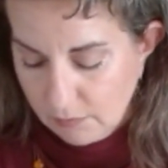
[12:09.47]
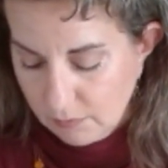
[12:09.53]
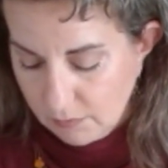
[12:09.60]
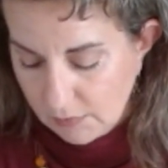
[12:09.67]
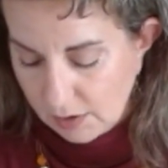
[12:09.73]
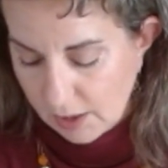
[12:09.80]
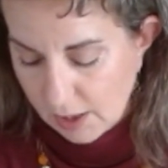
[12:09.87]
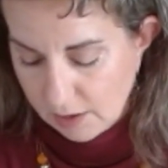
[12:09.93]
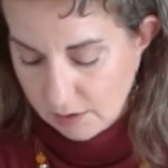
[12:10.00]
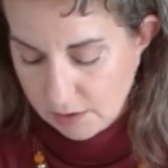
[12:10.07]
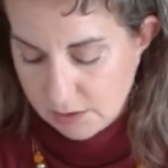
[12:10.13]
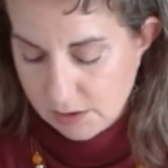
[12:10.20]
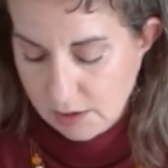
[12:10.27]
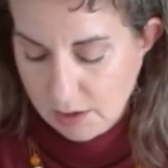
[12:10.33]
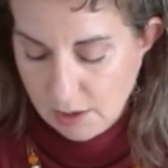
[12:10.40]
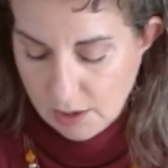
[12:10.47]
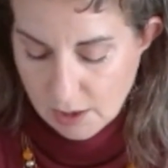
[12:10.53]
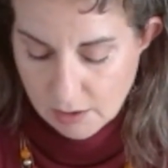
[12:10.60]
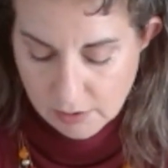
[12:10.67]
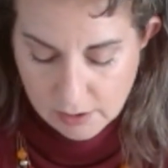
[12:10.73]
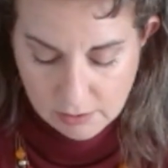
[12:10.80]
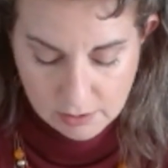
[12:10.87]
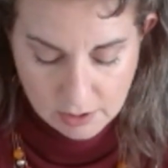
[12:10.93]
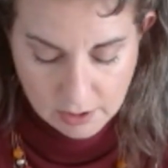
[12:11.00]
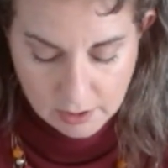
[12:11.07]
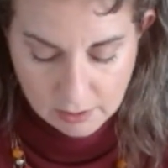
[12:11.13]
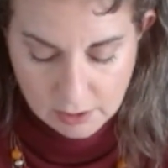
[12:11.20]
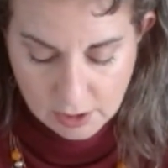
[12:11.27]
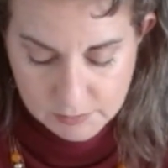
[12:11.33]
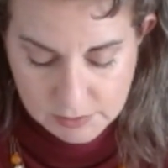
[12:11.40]
The cat gets the canary in the Nine of
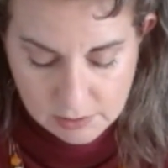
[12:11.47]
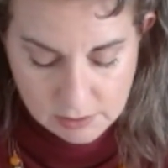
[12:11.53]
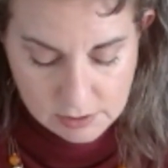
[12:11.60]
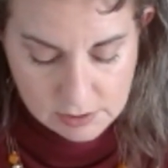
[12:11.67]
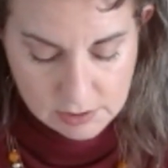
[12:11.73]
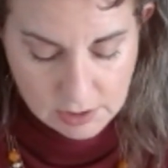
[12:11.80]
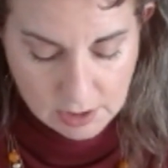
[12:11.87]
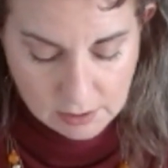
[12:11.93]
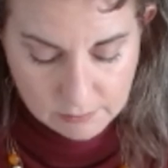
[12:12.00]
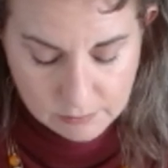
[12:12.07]
Cups in this deck.